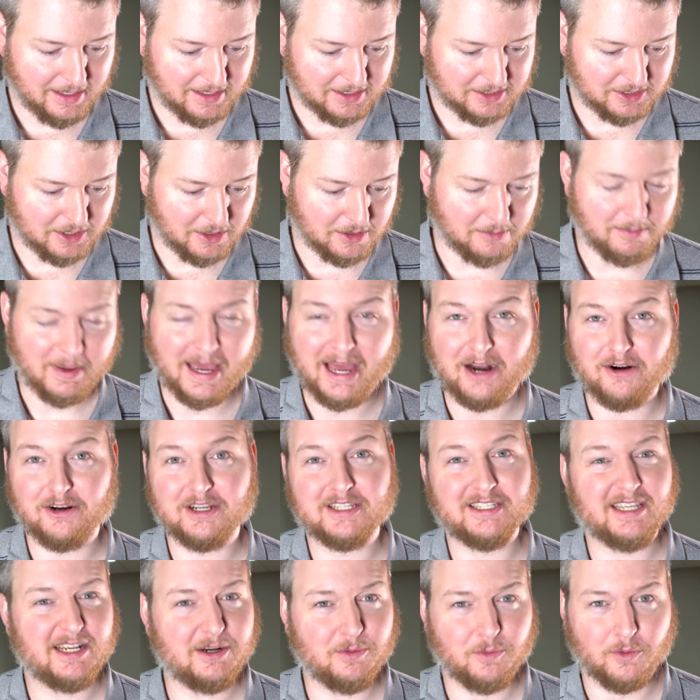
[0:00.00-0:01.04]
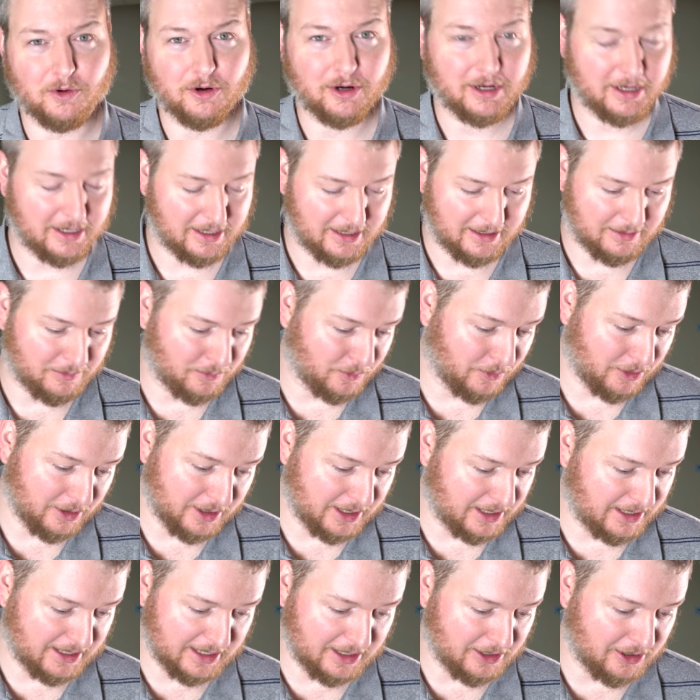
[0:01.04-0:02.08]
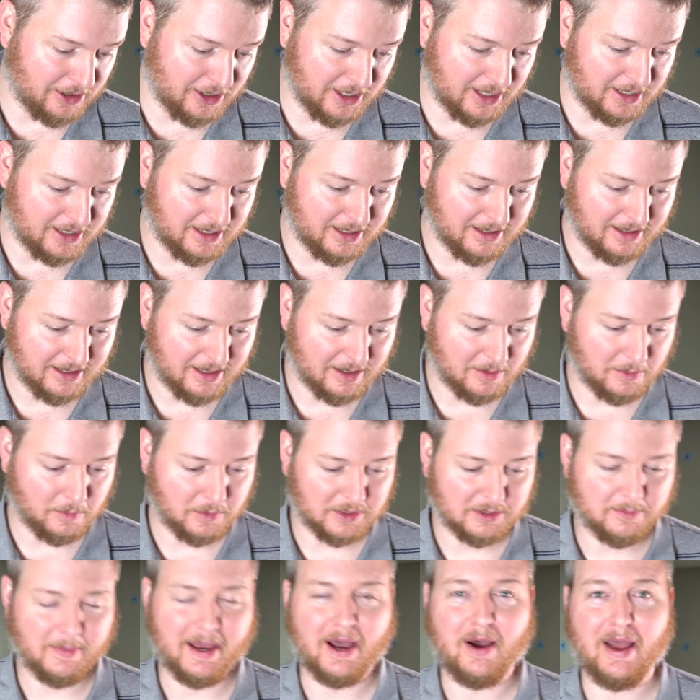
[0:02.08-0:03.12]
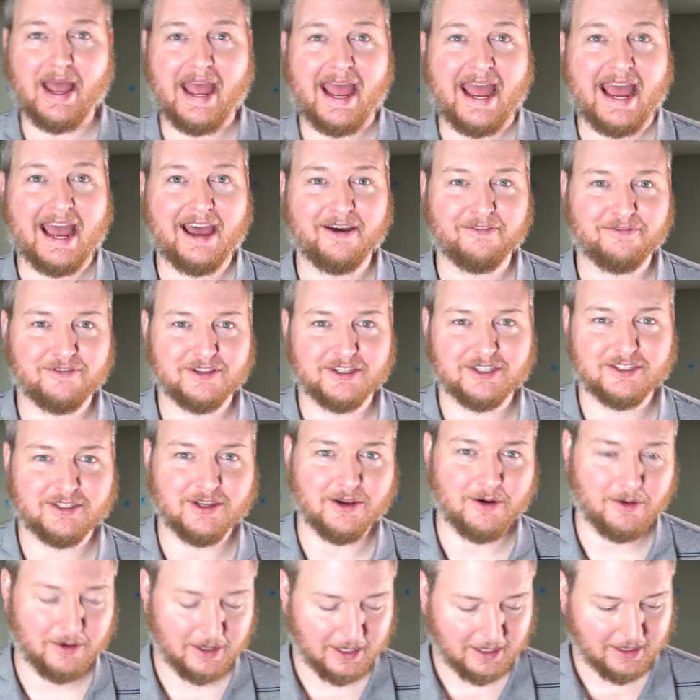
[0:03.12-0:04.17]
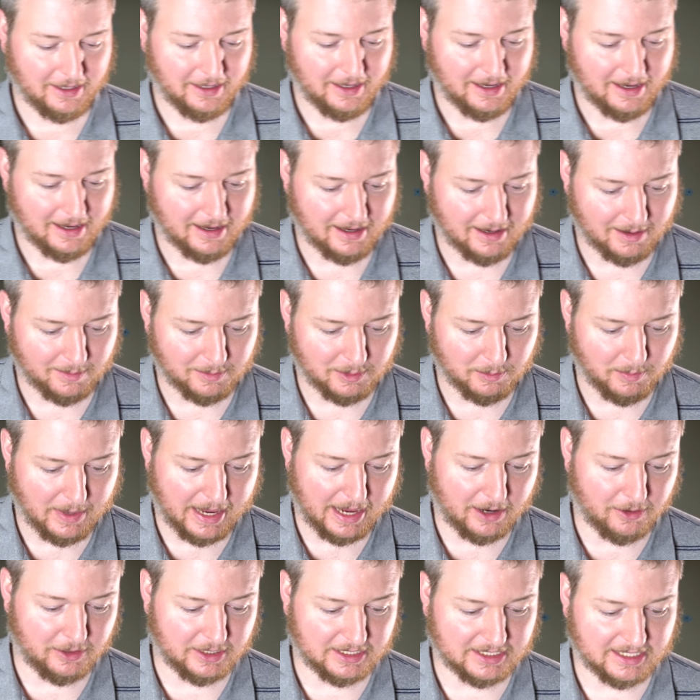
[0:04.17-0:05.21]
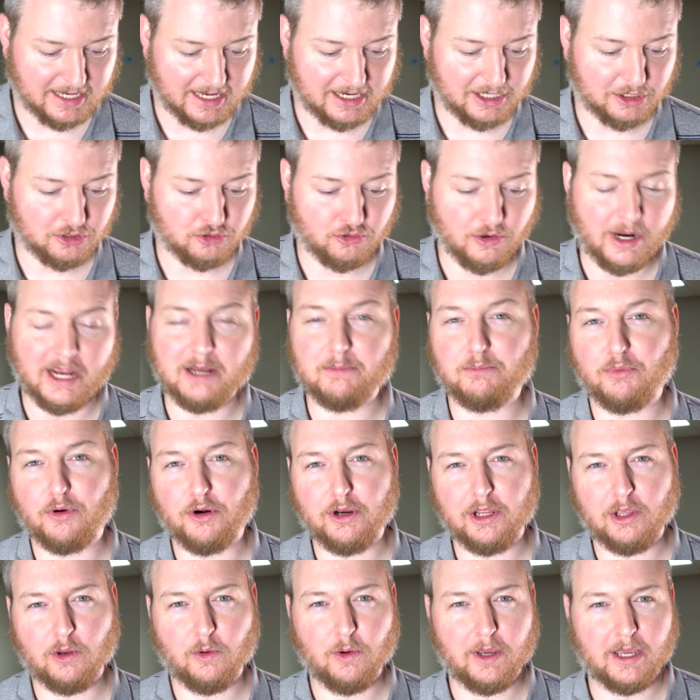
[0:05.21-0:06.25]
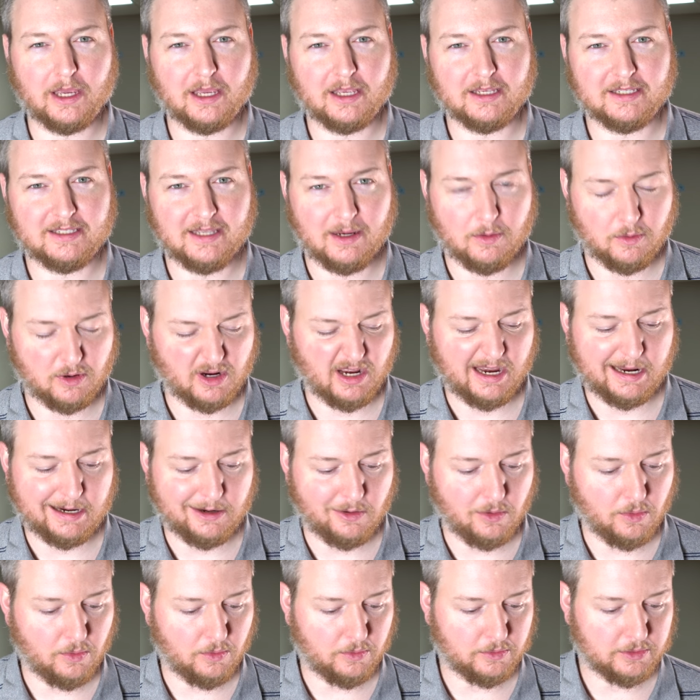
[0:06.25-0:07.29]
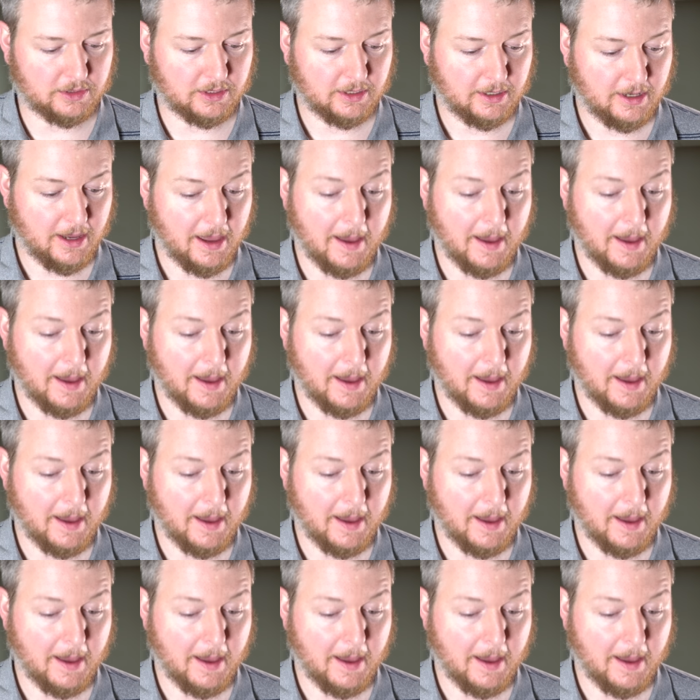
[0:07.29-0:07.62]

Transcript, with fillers: So the batteries in it weren't, weren't any good. It was about half and so um, the batteries kind of drained pretty quick because they were kind of old.